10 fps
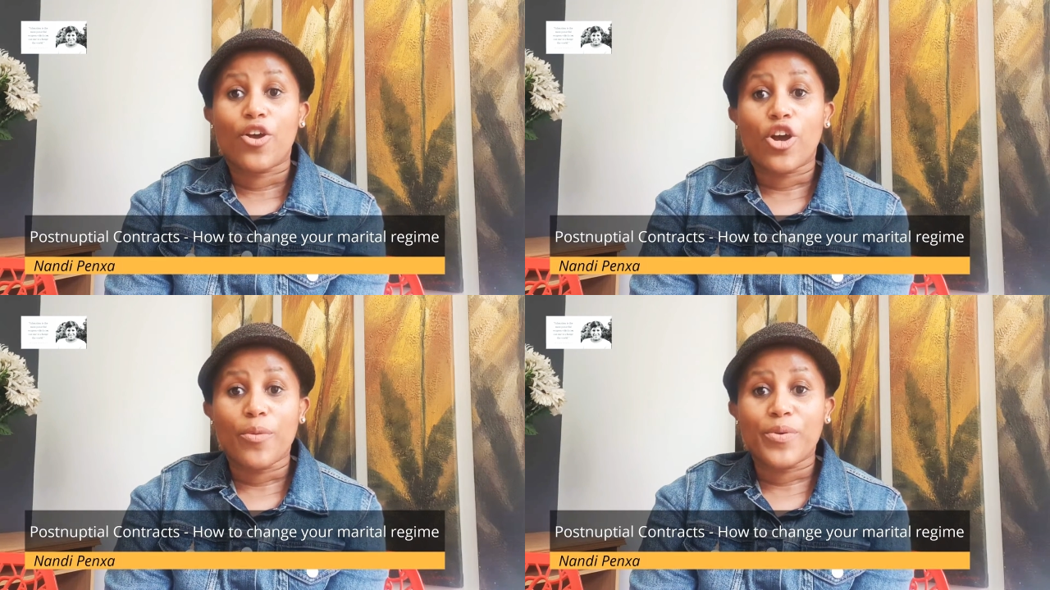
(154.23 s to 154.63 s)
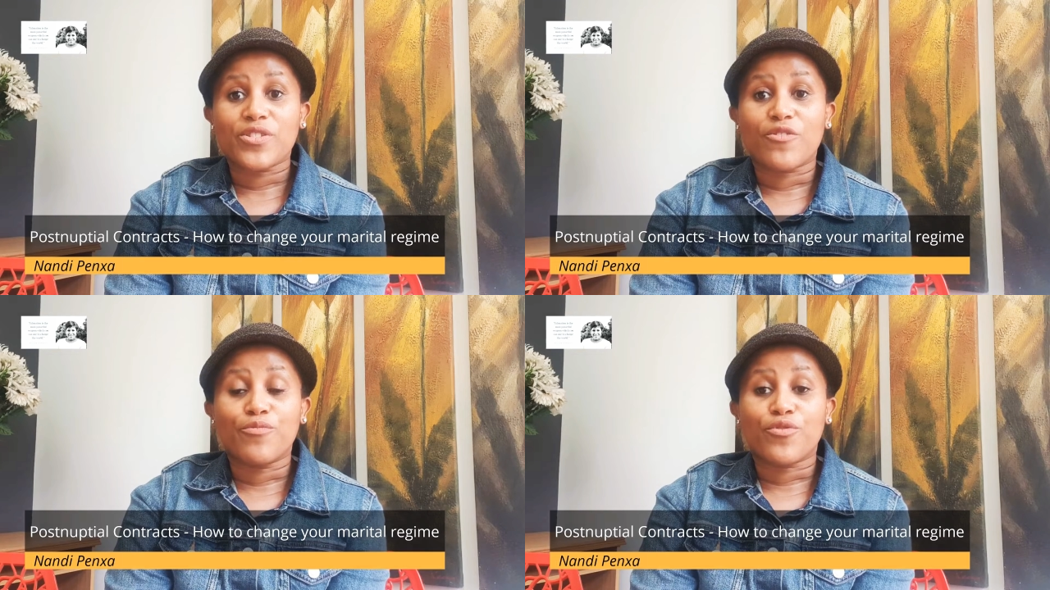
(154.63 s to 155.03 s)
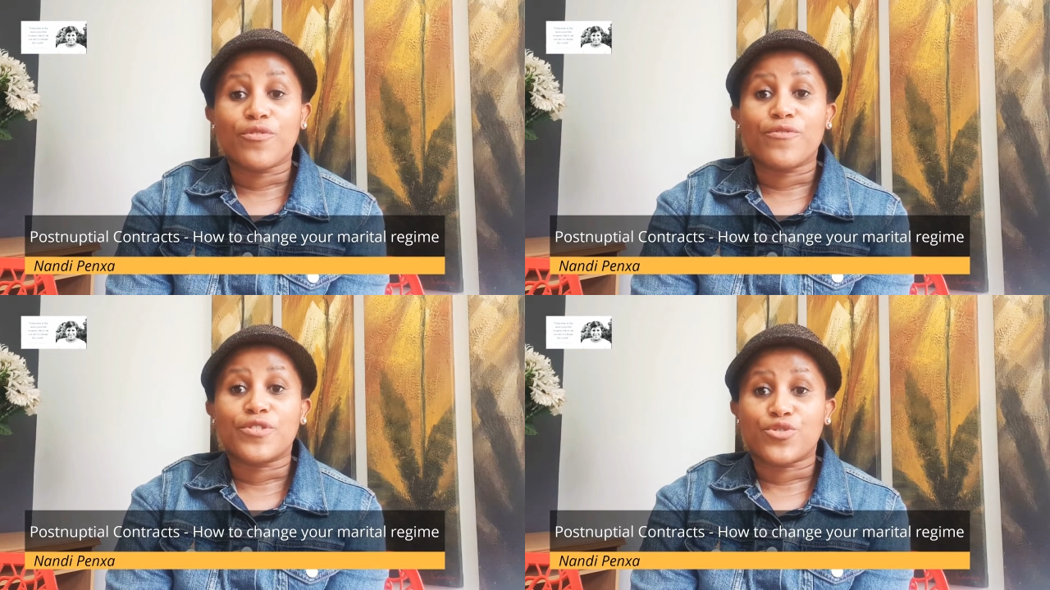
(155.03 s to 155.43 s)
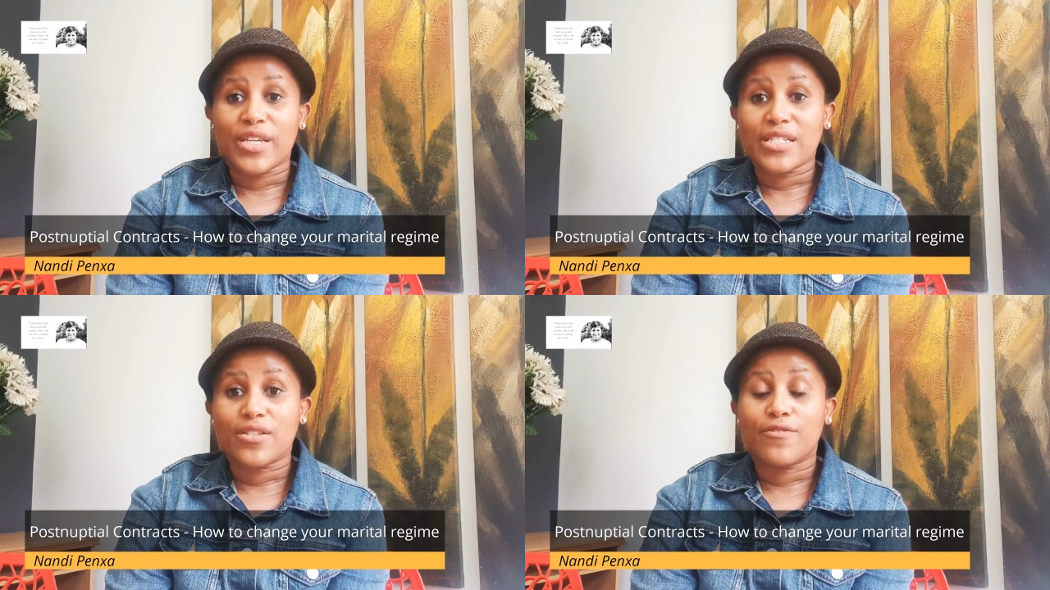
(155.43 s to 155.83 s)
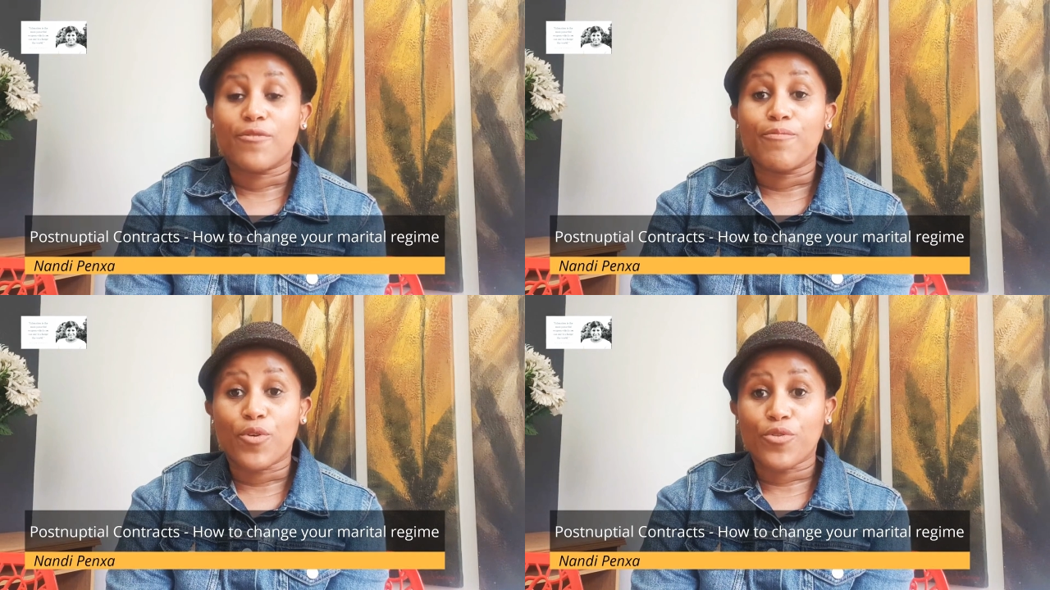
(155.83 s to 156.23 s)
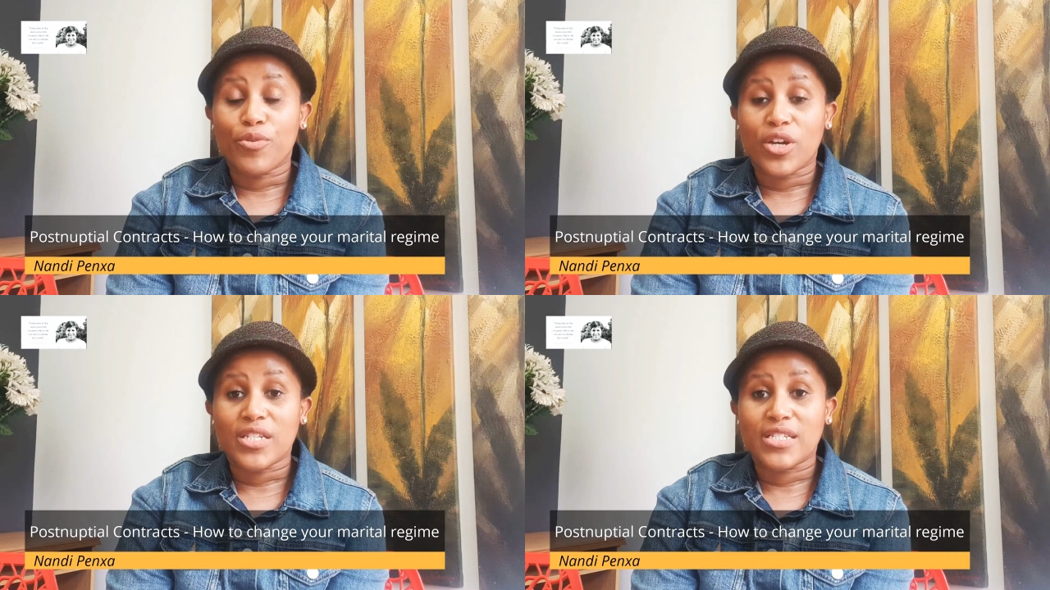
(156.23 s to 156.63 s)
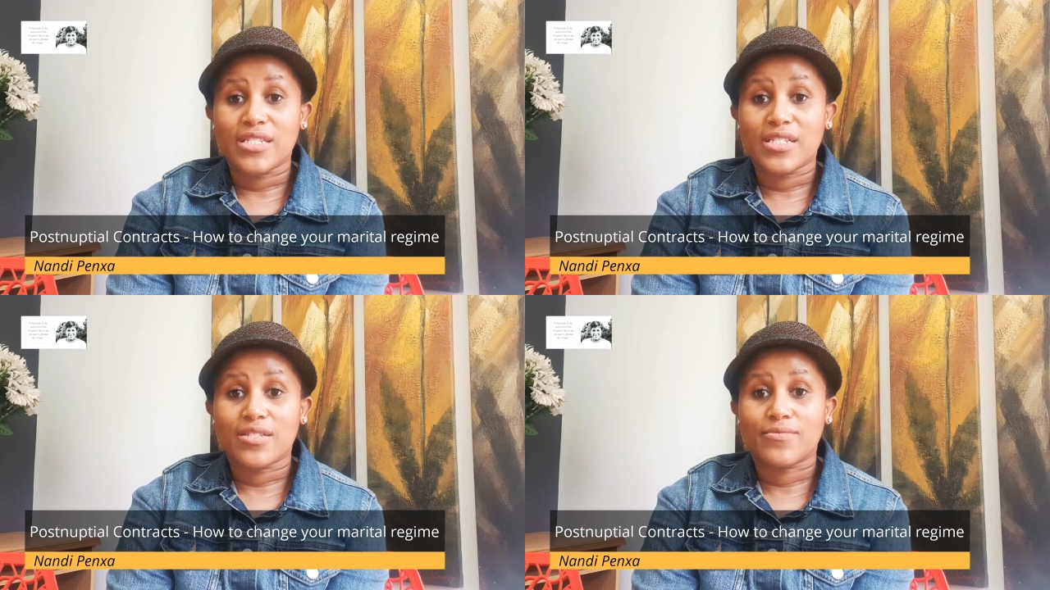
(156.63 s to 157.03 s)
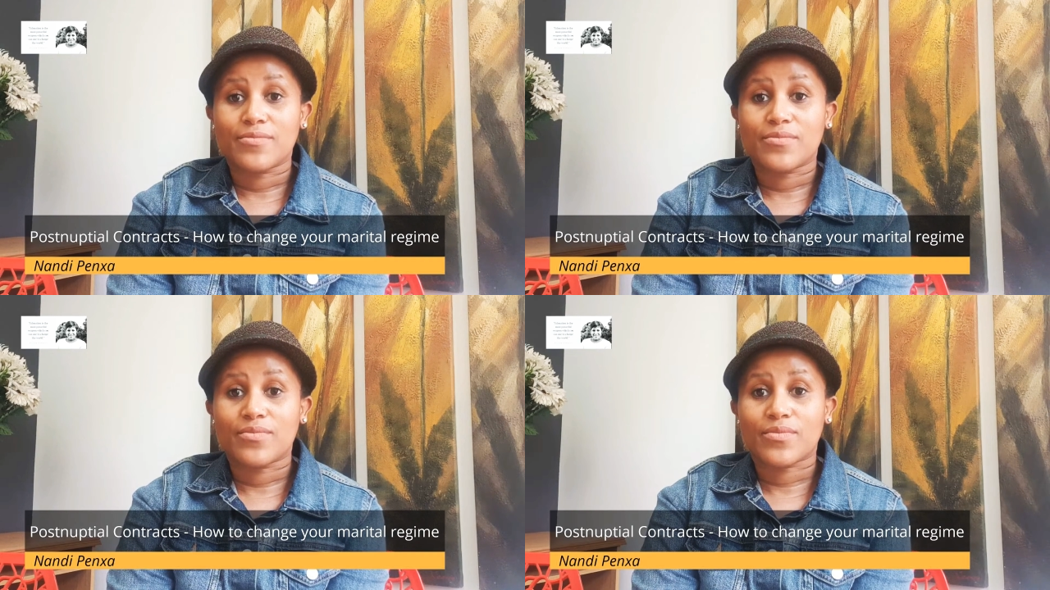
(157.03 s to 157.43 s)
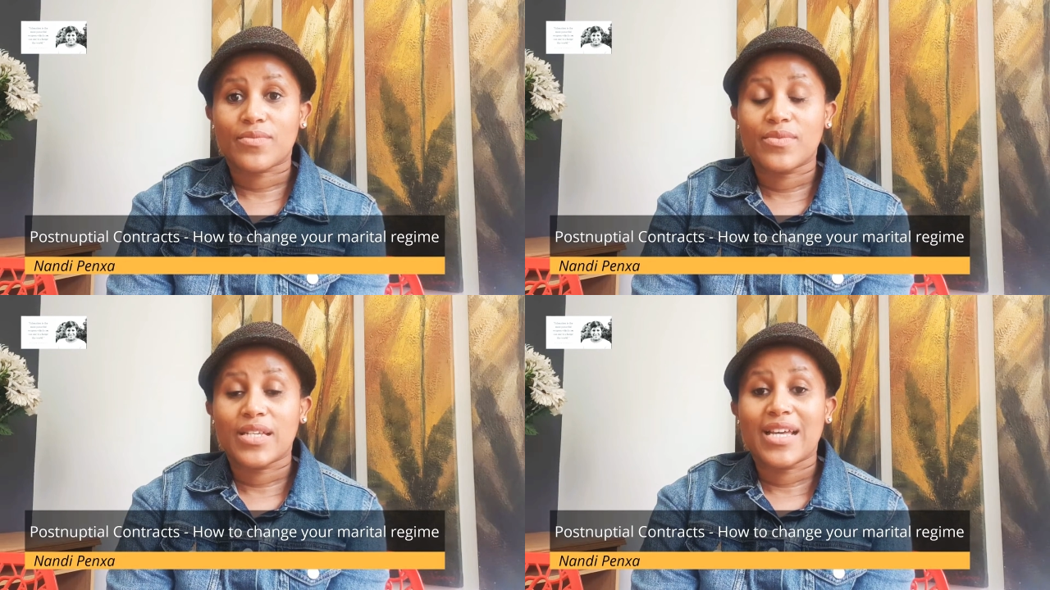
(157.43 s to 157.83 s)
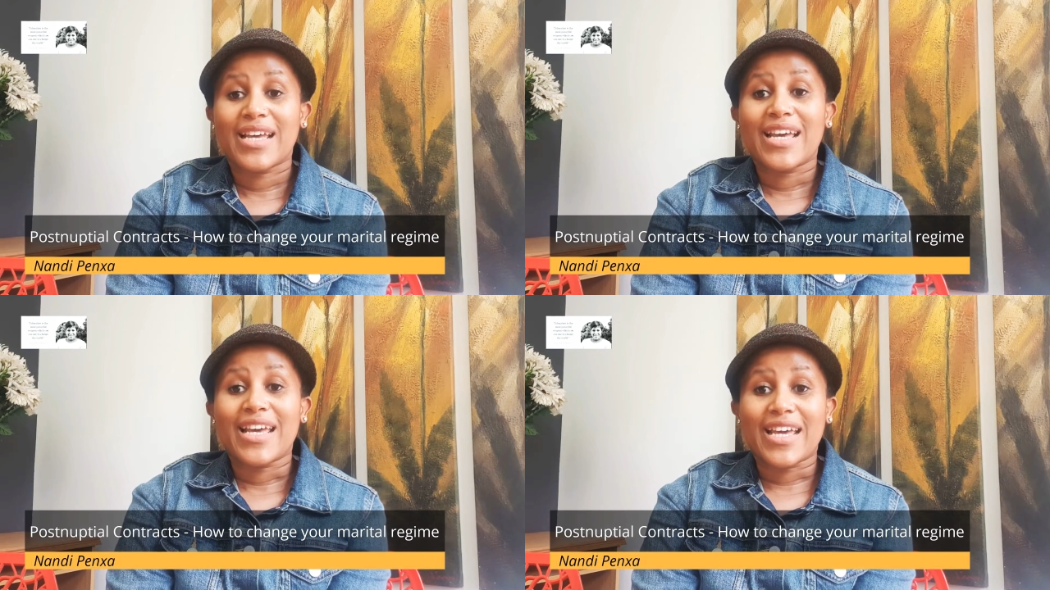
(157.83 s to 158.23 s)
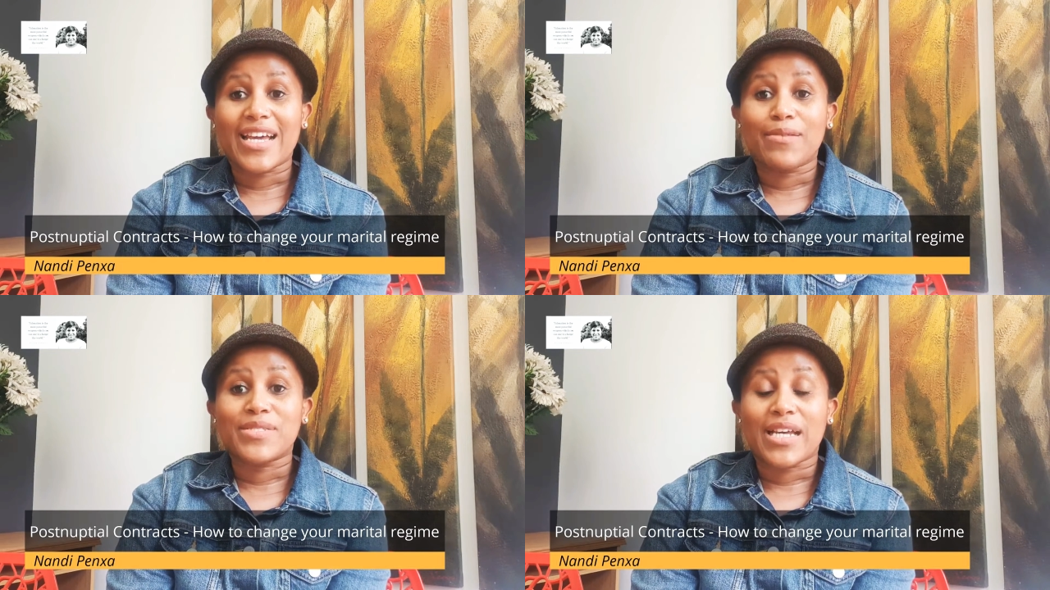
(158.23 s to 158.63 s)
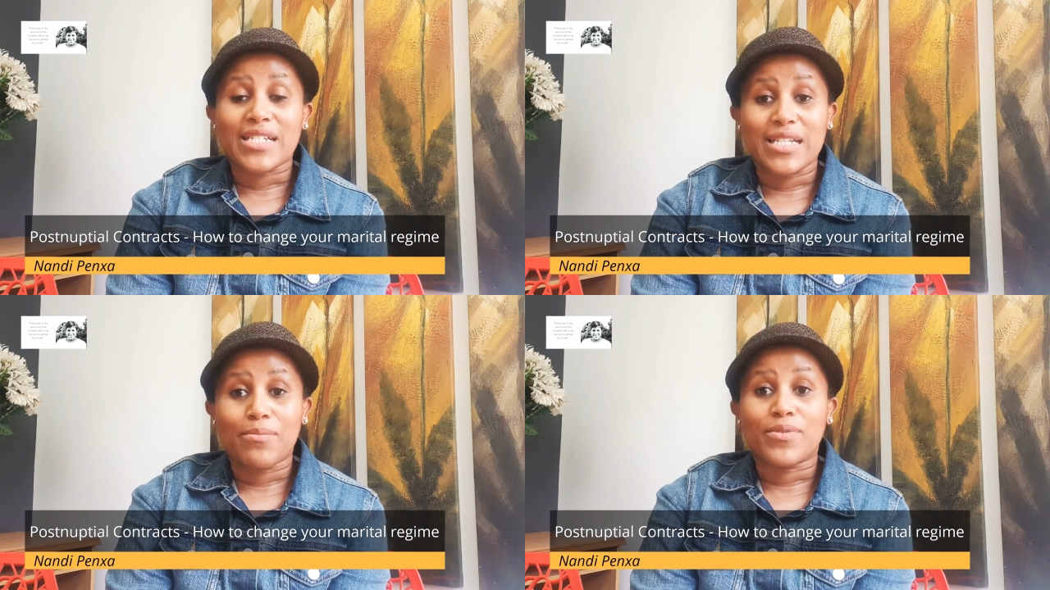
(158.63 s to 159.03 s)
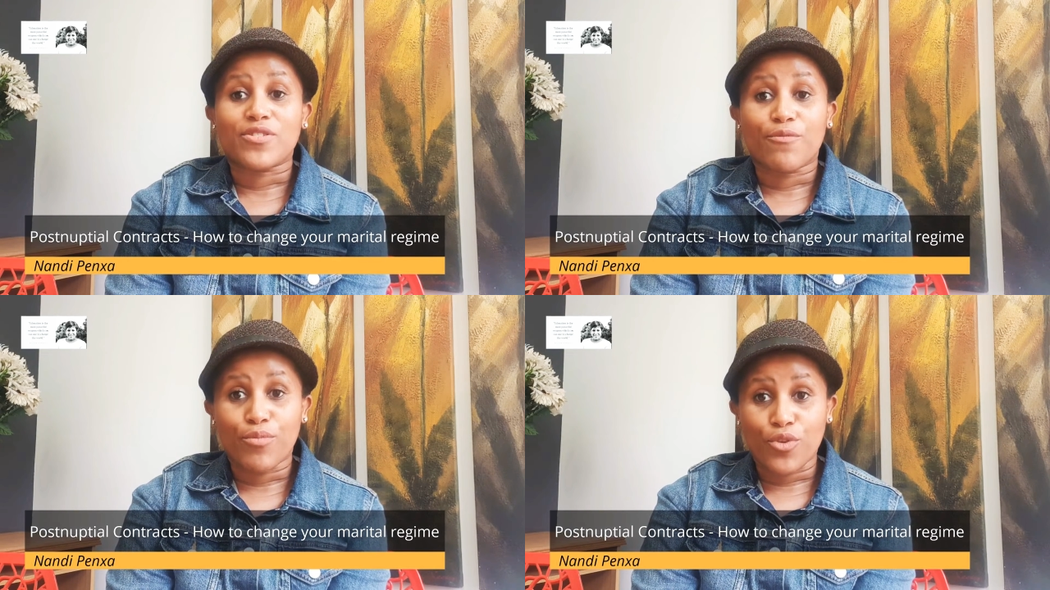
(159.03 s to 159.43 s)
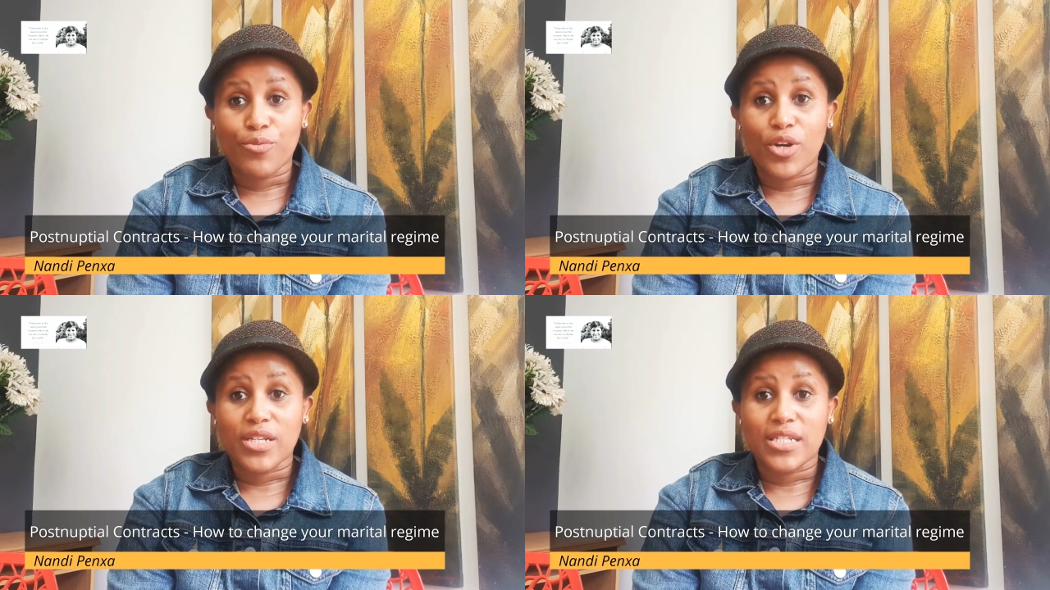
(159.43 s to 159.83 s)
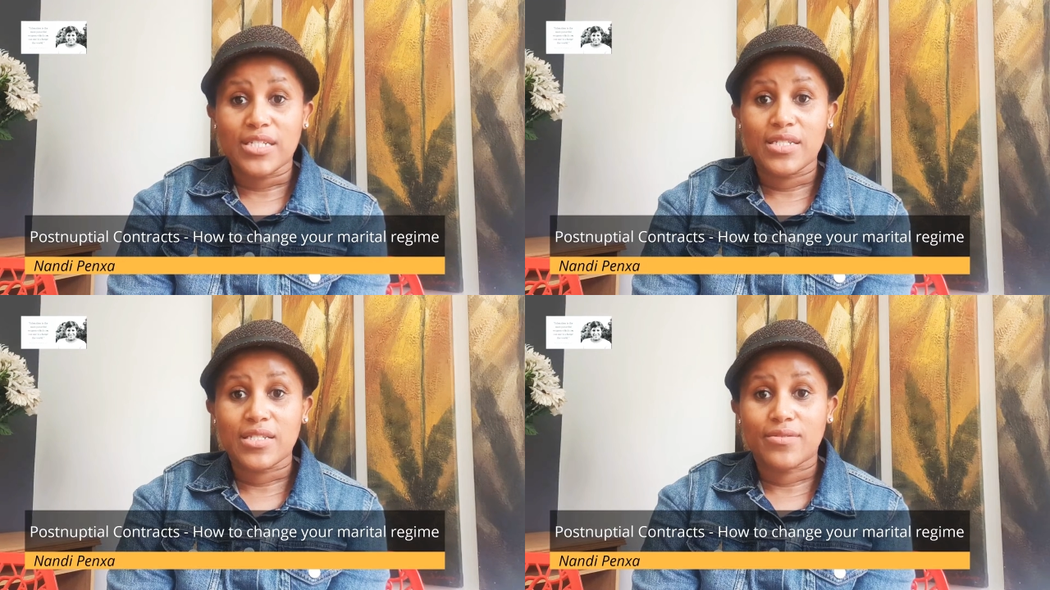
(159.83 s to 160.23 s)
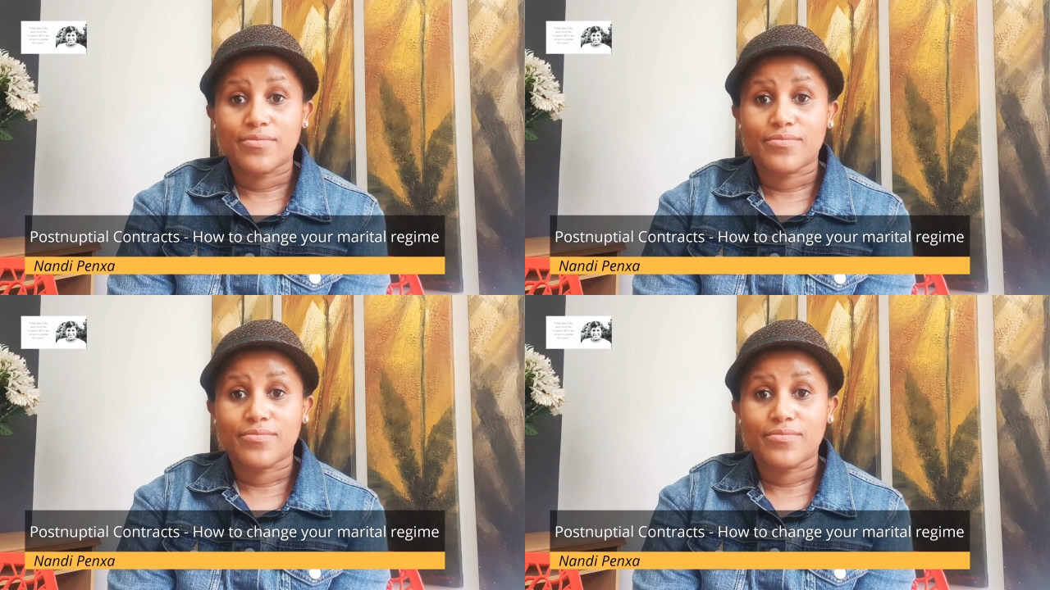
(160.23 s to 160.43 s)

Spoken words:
copies of proof of address for both parties, income tax numbers of both parties,